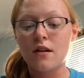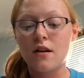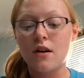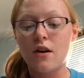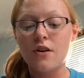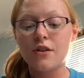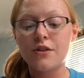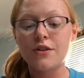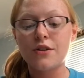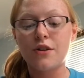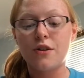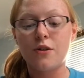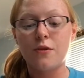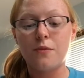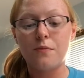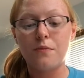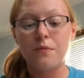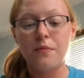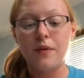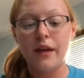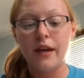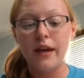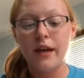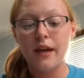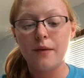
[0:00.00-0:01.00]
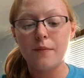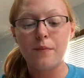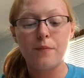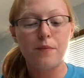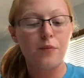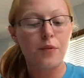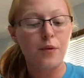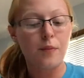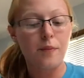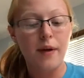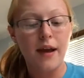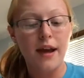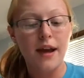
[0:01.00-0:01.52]
Also, be
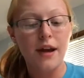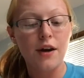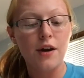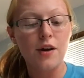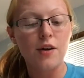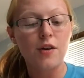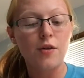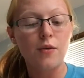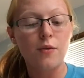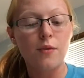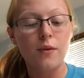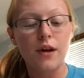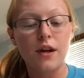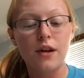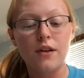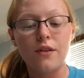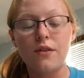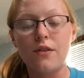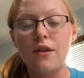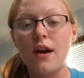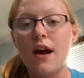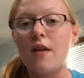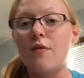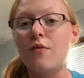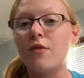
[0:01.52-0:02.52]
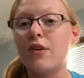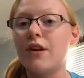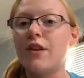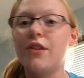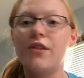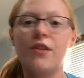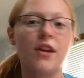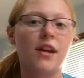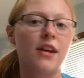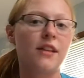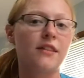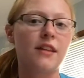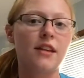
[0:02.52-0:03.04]
prepared with
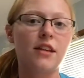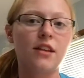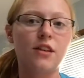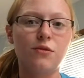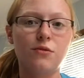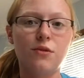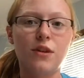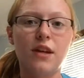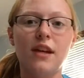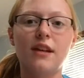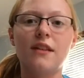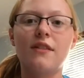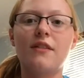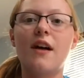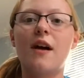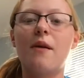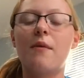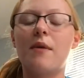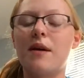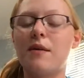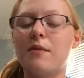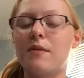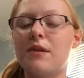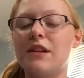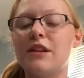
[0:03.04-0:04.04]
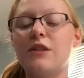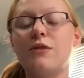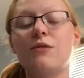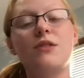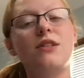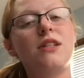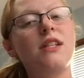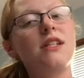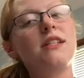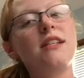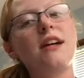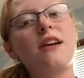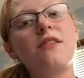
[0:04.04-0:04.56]
everything that you need. That way when you
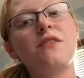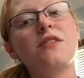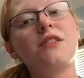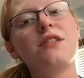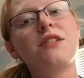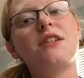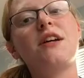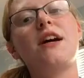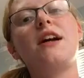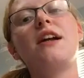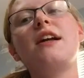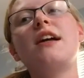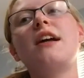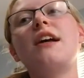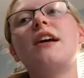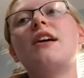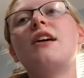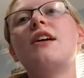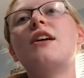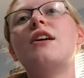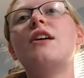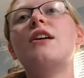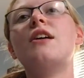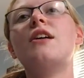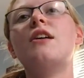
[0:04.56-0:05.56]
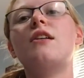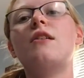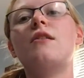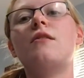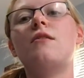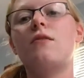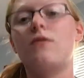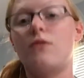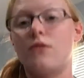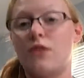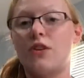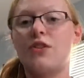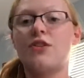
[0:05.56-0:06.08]
sit down to study,
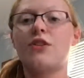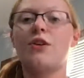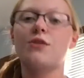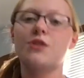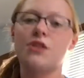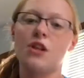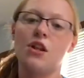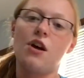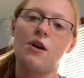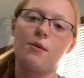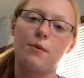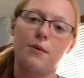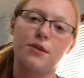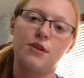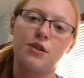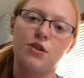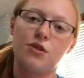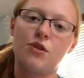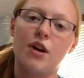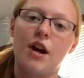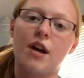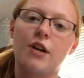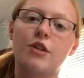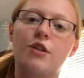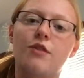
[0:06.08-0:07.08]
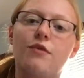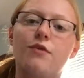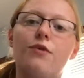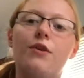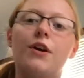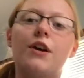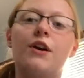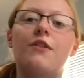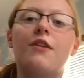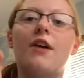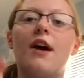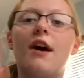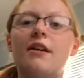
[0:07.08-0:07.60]
this goes along with distraction free,
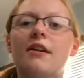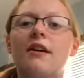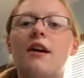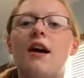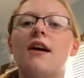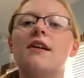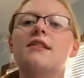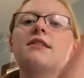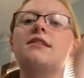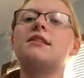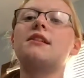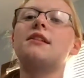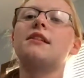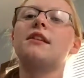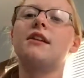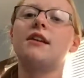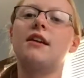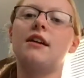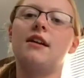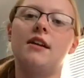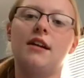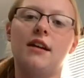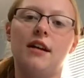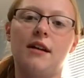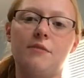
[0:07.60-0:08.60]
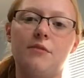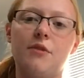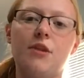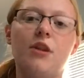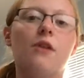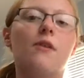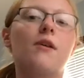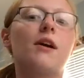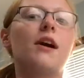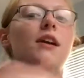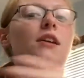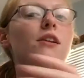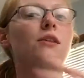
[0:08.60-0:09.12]
you're not constantly getting up to go
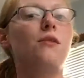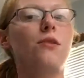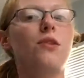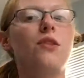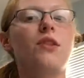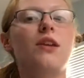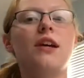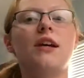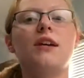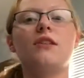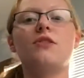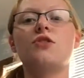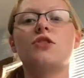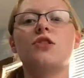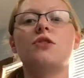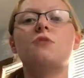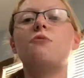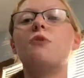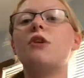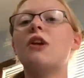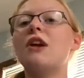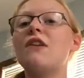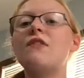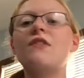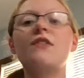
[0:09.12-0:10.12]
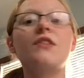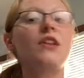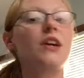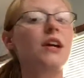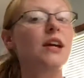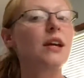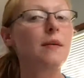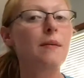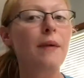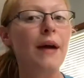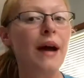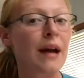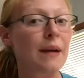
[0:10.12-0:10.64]
get new things. Just put everything
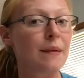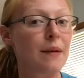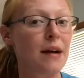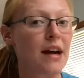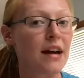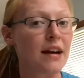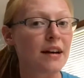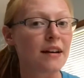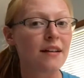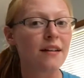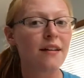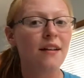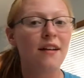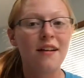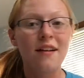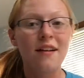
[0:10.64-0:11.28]
in a backpack.